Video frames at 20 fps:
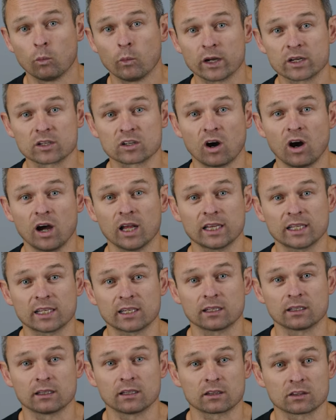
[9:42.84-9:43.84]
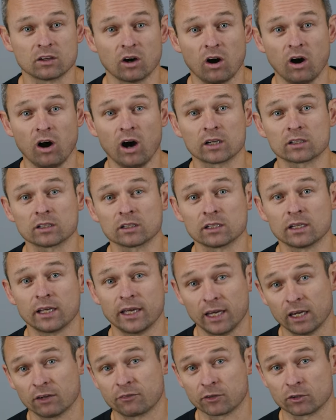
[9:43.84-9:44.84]
when dialing in the idle
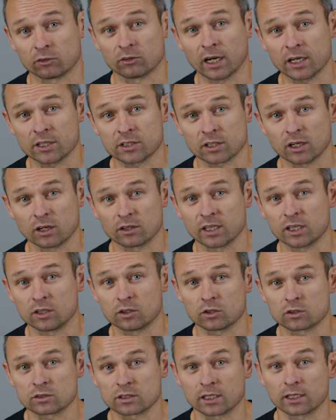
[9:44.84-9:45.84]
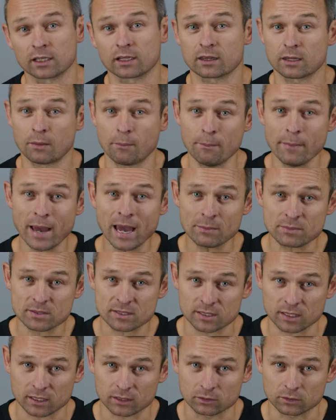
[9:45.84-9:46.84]
air fuel ratio than using the map
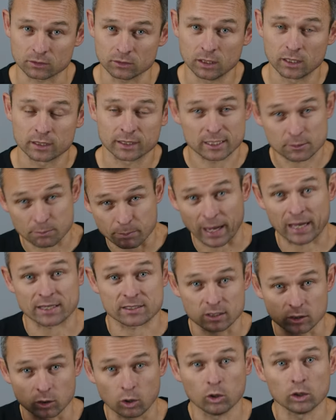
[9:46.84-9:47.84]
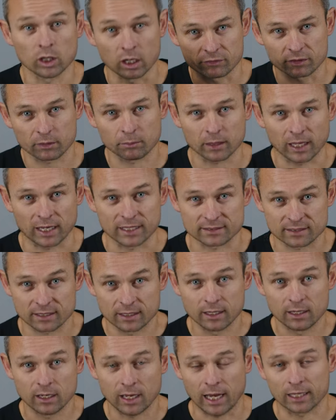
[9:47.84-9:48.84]
signal that's bouncing all over the place
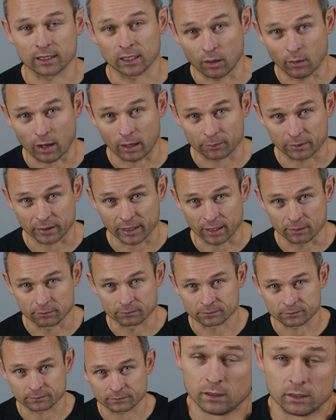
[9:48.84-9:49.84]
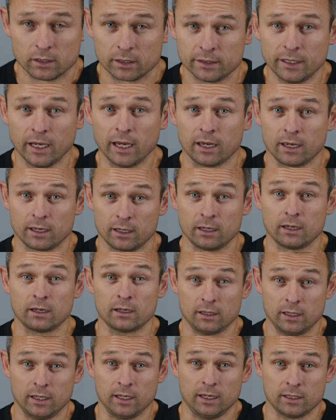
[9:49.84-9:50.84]
at low RPM. Yeah,
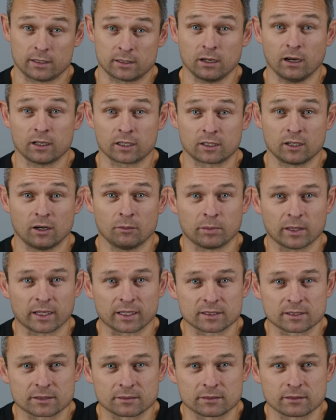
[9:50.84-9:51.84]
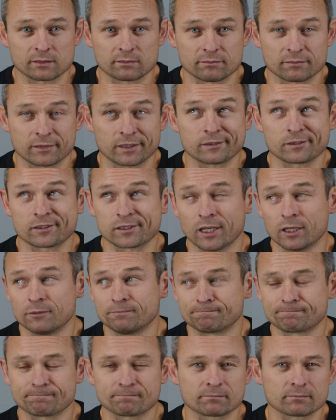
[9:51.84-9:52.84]
it's kind of complex.
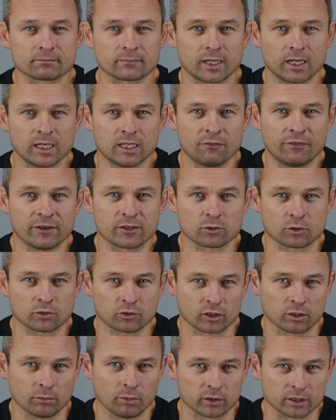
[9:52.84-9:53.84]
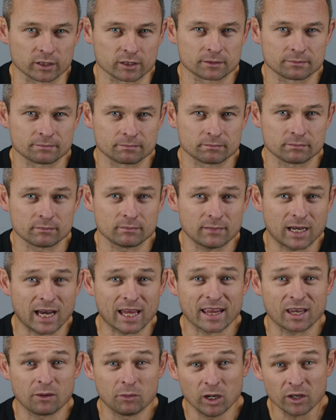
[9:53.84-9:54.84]
So, individual throttle bodies,
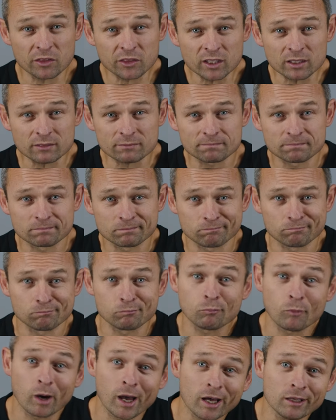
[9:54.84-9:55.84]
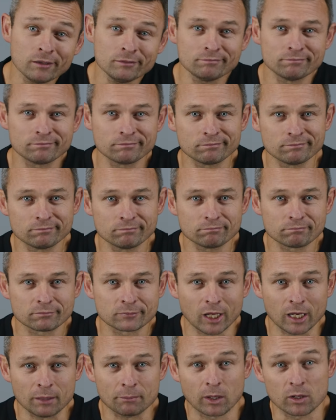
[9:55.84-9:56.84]
are they worth it? Well,
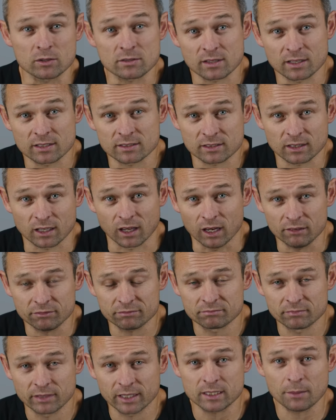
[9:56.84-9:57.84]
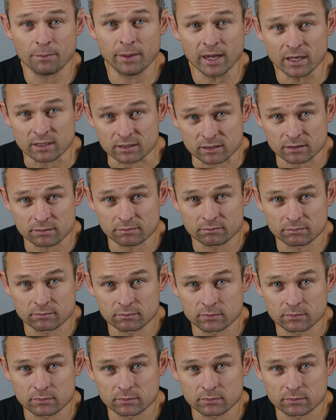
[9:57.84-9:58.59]
like most things in life, it depends.